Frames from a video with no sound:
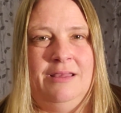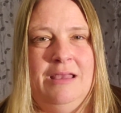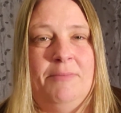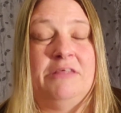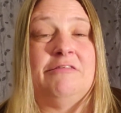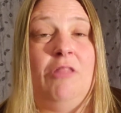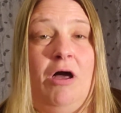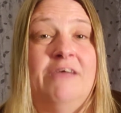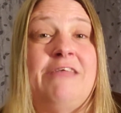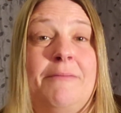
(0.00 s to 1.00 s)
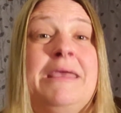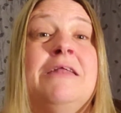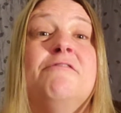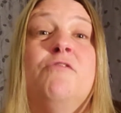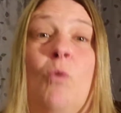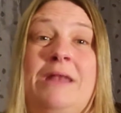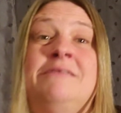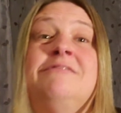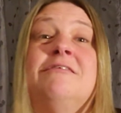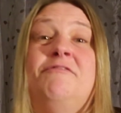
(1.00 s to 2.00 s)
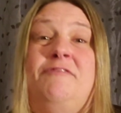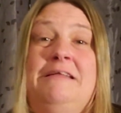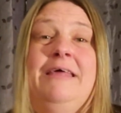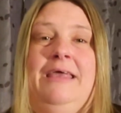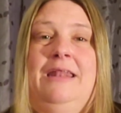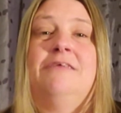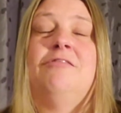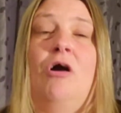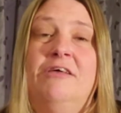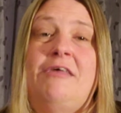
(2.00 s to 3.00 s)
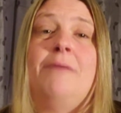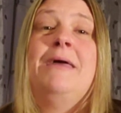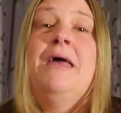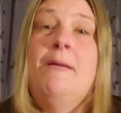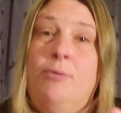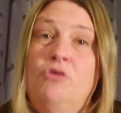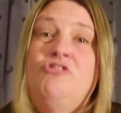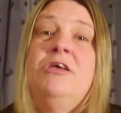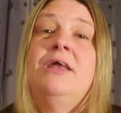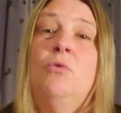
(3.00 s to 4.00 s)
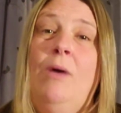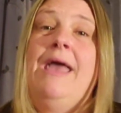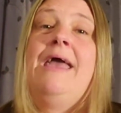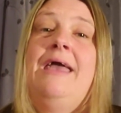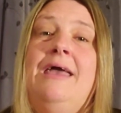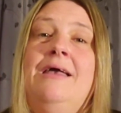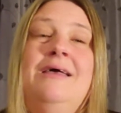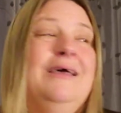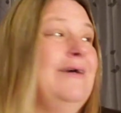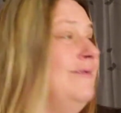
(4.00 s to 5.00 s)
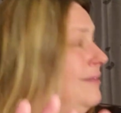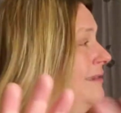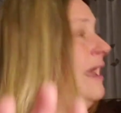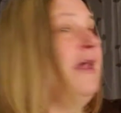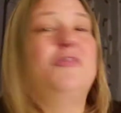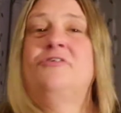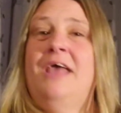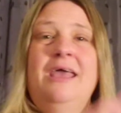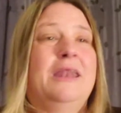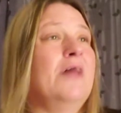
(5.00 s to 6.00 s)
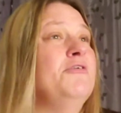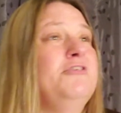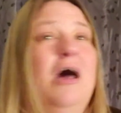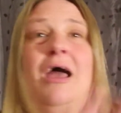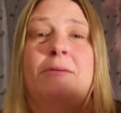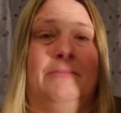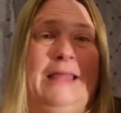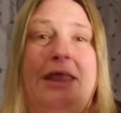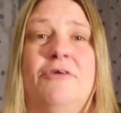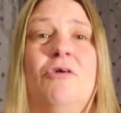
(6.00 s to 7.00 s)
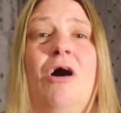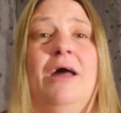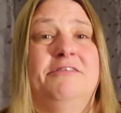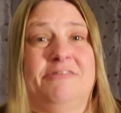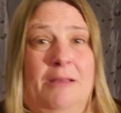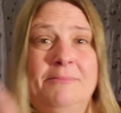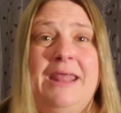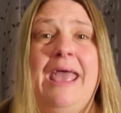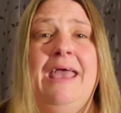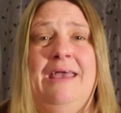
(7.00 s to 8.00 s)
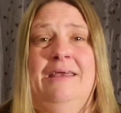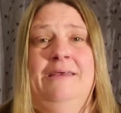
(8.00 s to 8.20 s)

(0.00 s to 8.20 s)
But as long as I'm in avoidance of feeling it, as long as I'm pushing it away, another day, another time, later on, someday,